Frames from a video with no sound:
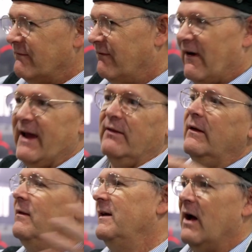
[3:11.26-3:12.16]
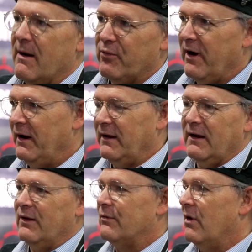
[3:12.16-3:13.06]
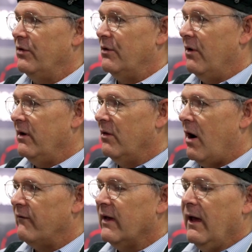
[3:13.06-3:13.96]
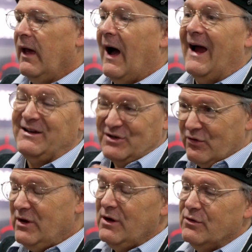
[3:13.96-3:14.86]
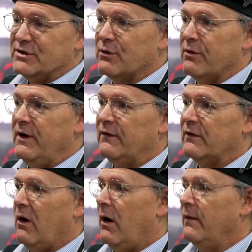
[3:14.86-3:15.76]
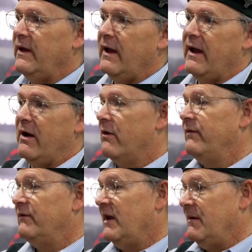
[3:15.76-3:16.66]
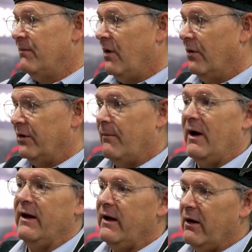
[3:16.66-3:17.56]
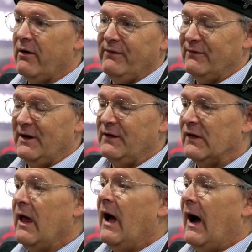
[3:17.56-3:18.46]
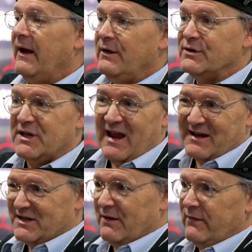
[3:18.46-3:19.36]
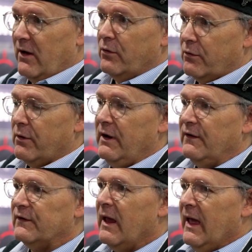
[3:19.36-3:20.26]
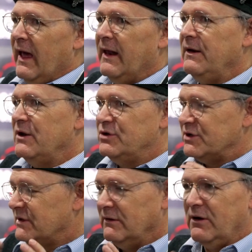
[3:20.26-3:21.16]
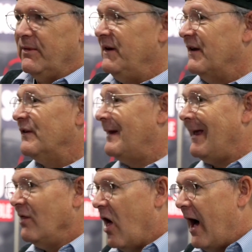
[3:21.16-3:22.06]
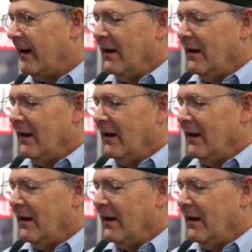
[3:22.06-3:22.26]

violently operating and to throw the oil off. I do use grease on the AR-15 bolt. On my AR-15s, I use the SFL grease, and just a little bit, doesn't take a lot,